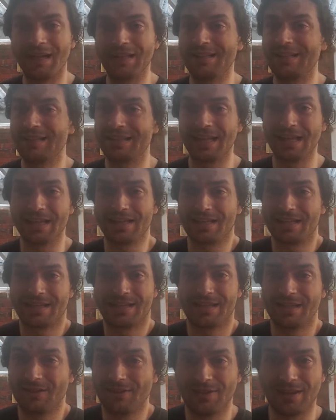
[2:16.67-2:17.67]
it's
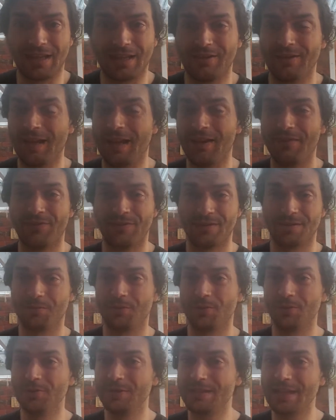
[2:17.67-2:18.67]
still like you have some
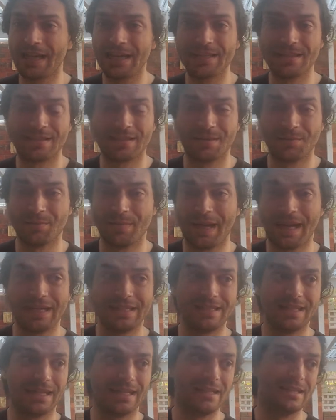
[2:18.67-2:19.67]
good days and some bad
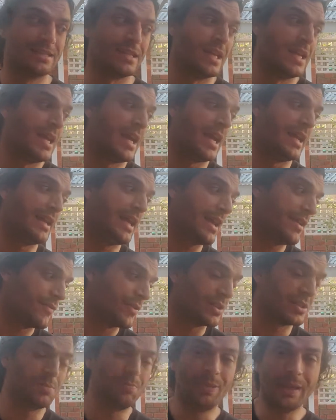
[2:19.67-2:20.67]
days, and
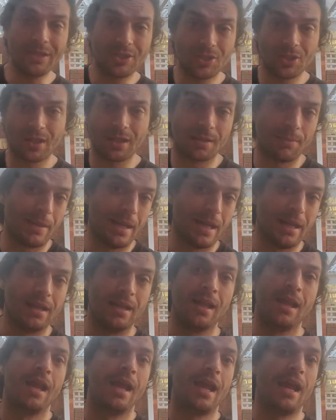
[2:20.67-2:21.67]
everyone's bitching about
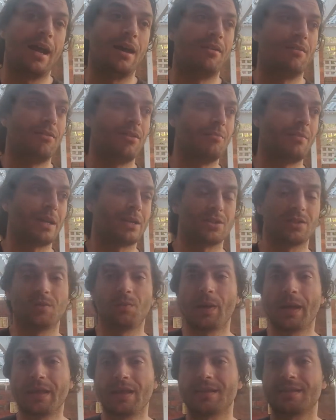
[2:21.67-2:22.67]
how much the
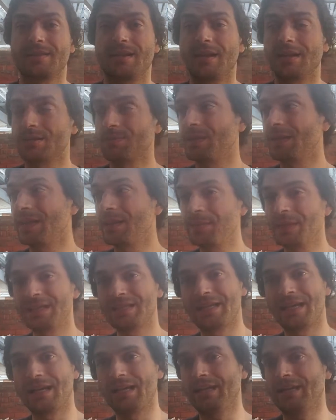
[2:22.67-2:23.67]
weather sucks. But let me
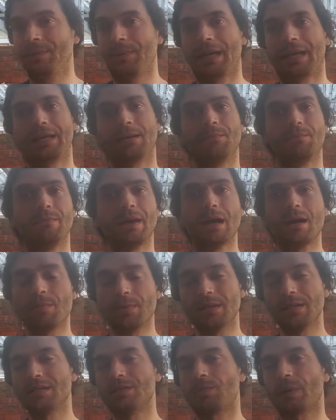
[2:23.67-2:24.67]
tell you, man,
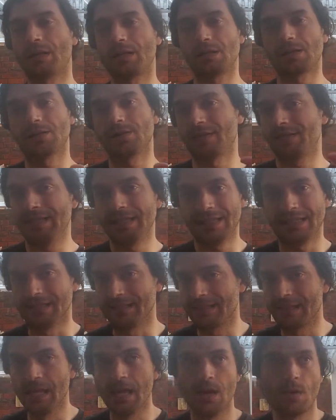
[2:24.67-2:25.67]
Melbourne is one of those
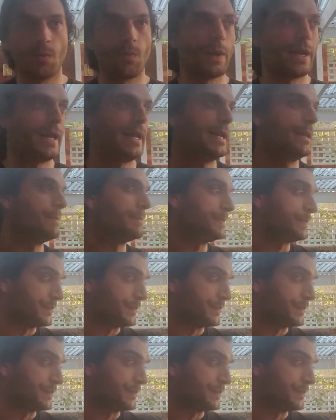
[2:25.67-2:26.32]
cities where